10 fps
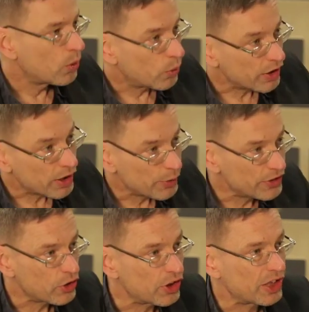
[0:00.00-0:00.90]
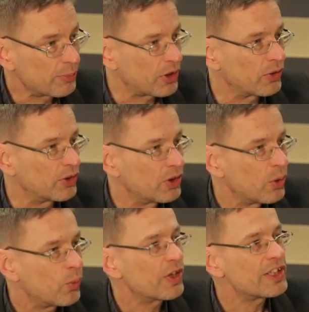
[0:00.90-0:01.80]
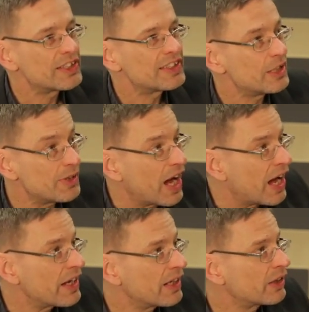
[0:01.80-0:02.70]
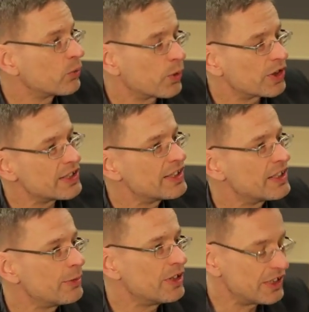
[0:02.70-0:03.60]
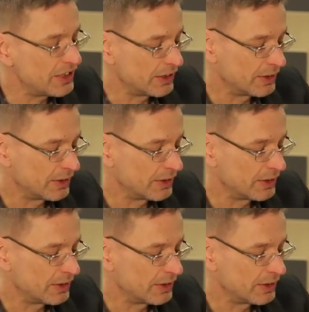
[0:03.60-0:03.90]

What are we talking about? What is TBI and what is CBT?